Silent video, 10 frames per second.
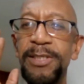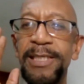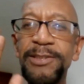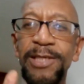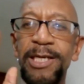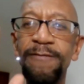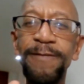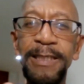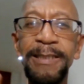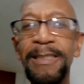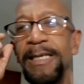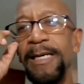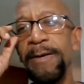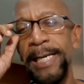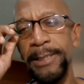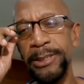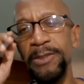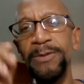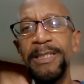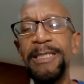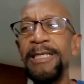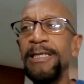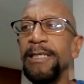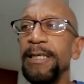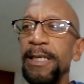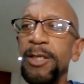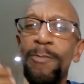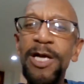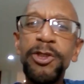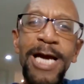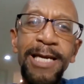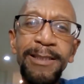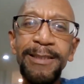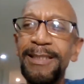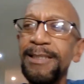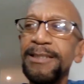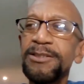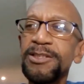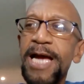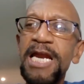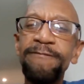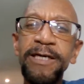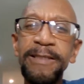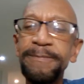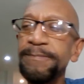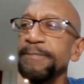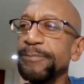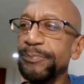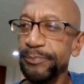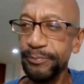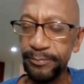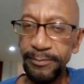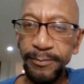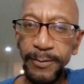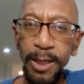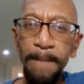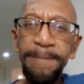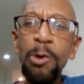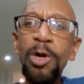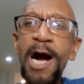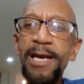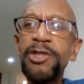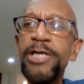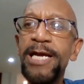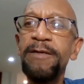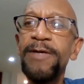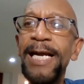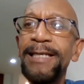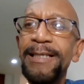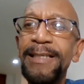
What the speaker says: Listen carefully. Right? So, you know, my channel is just kind of a blue collar channel, right?